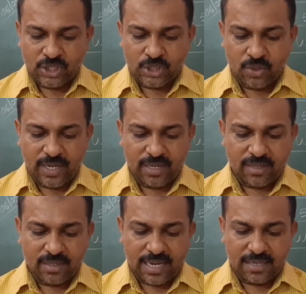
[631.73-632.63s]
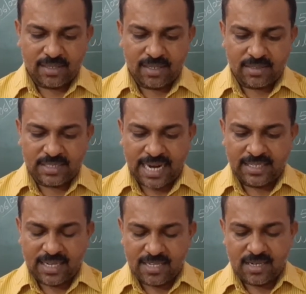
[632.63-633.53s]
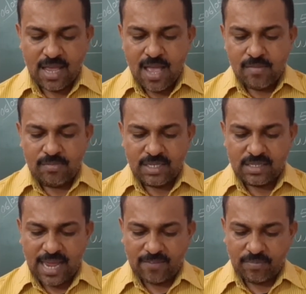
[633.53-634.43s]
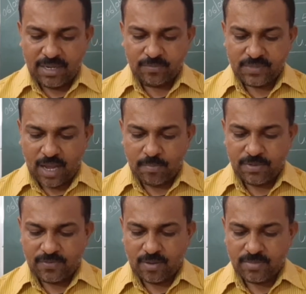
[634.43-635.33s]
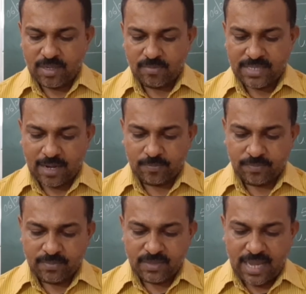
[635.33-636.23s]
showing that the scientist must have been up from some time.